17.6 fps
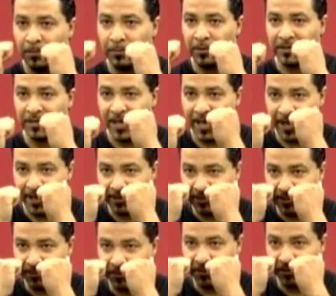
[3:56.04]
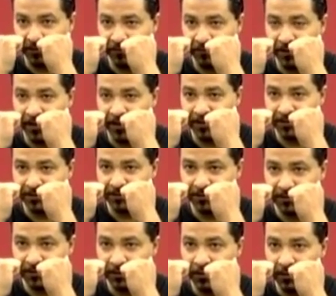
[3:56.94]
bring the hands up to the
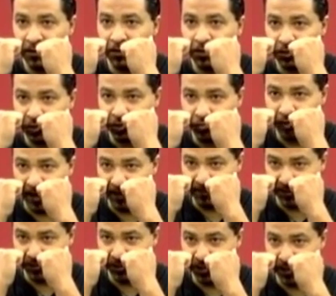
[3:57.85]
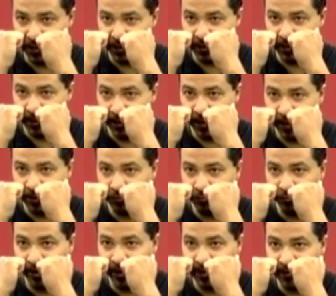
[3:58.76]
face, drop the chin,
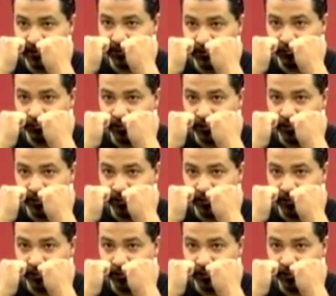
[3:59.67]
and raise the